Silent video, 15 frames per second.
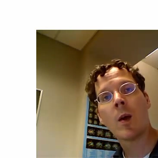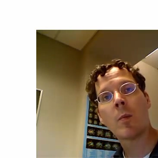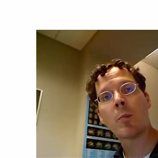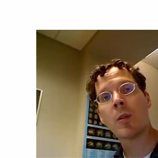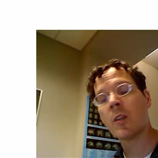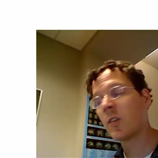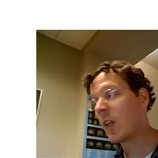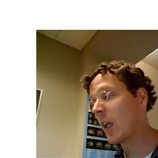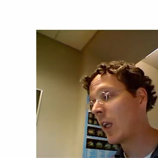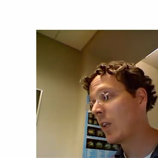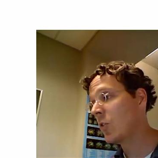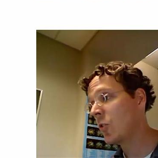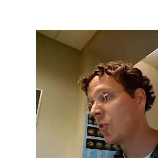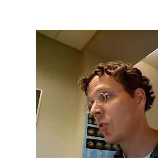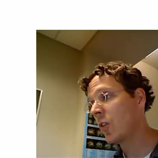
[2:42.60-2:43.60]
plus 8
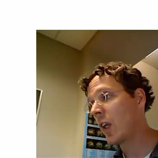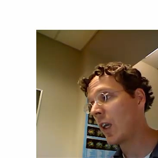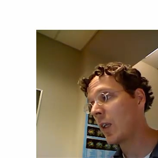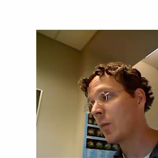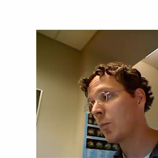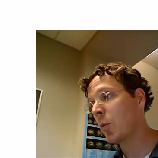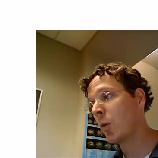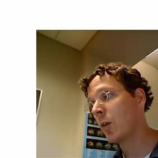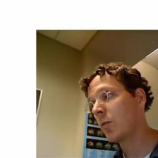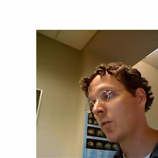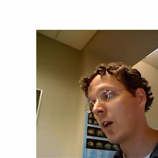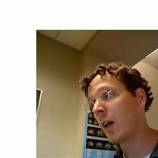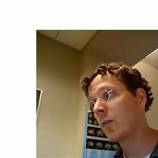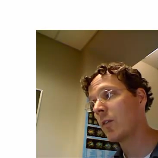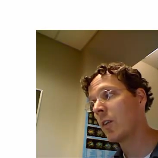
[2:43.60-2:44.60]
choose 8,
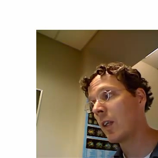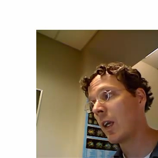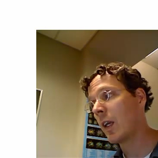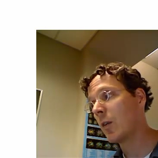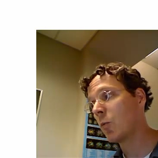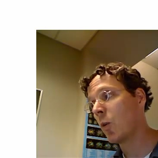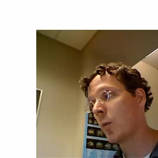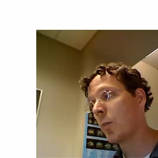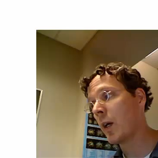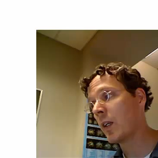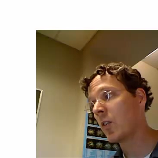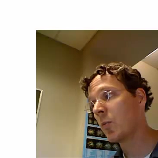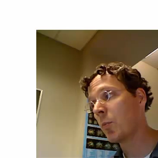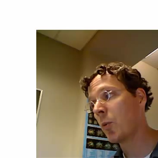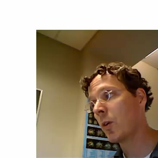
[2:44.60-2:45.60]
0.5 to the 8, 1
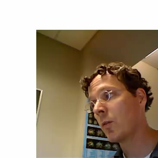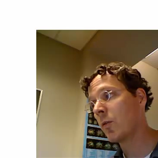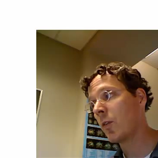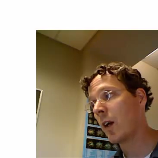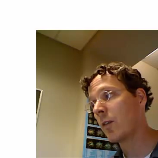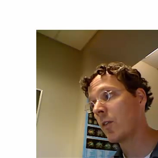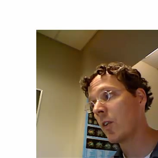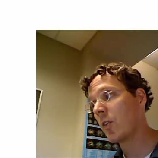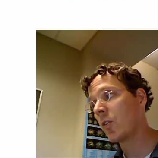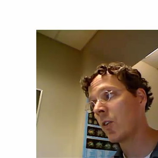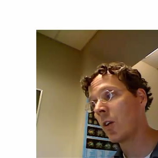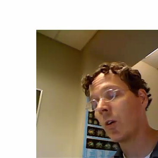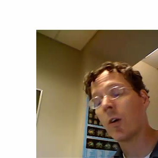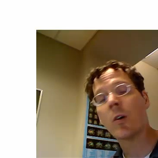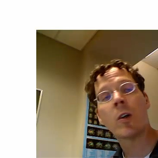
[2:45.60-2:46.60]
minus 0.5 to the
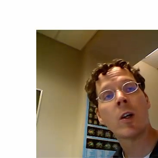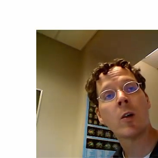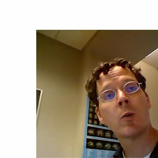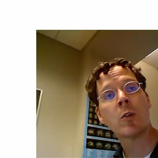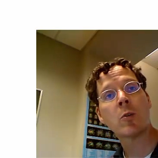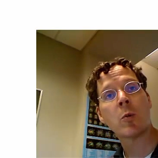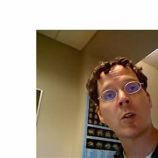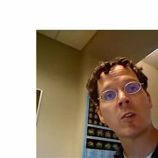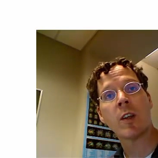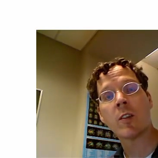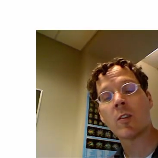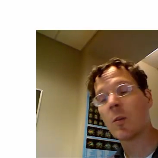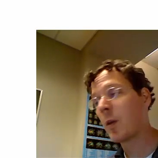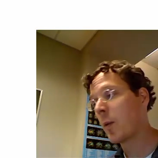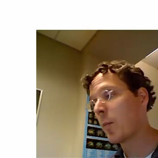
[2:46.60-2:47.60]
0, which works out
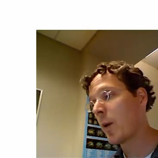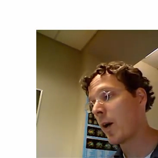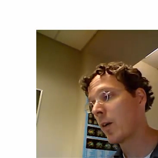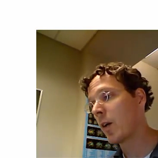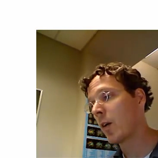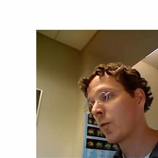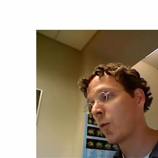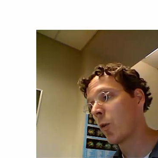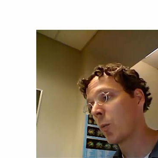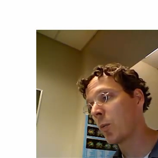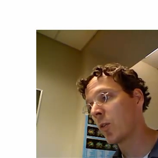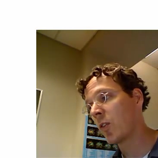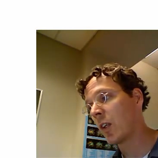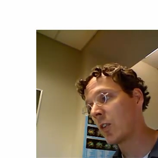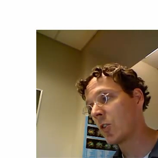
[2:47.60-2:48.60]
to be about a
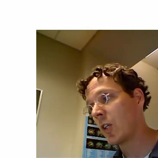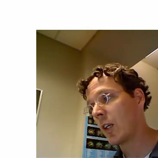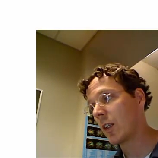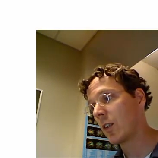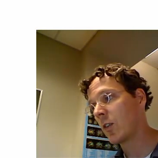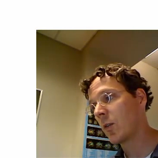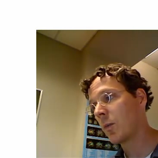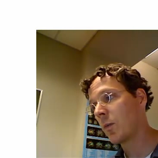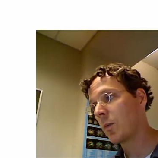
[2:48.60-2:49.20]
4% chance.